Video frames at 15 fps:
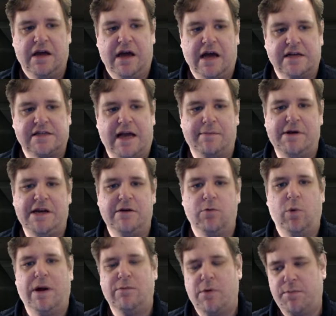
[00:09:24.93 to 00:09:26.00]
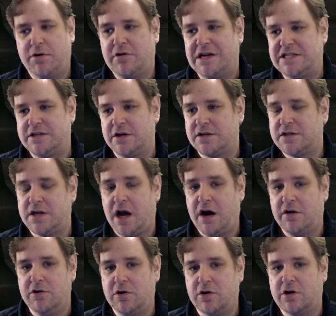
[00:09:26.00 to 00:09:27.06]
Except, I mean, when we're progressing on
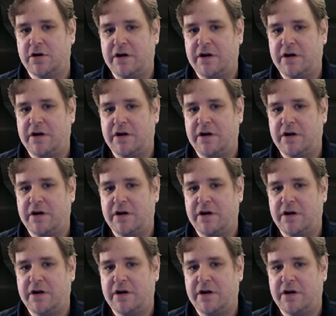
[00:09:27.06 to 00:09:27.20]
Star Augur,